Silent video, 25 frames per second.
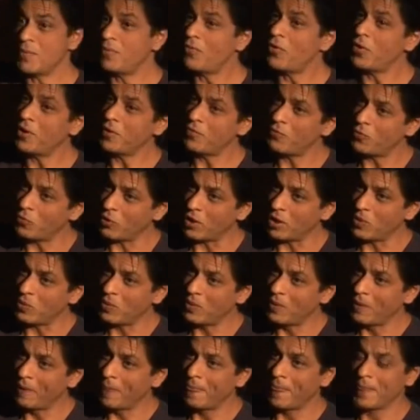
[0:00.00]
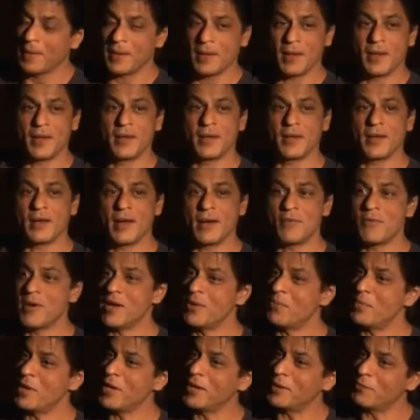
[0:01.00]
I'm 44 now. And I
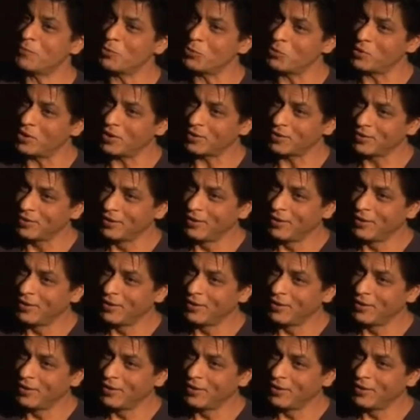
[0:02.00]
wear makeup to work.